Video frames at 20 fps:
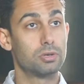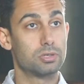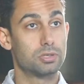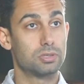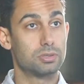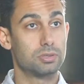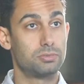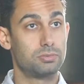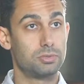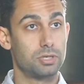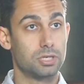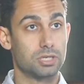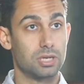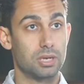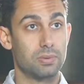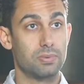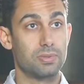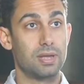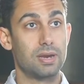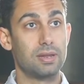because just
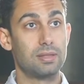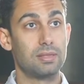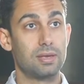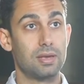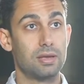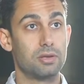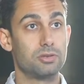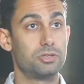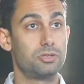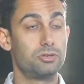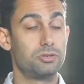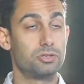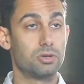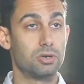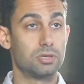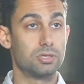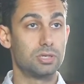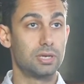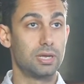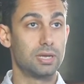like with anything else, you
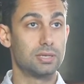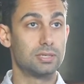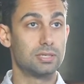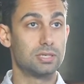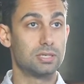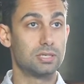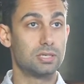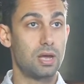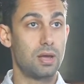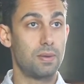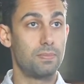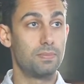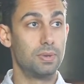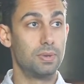start to get some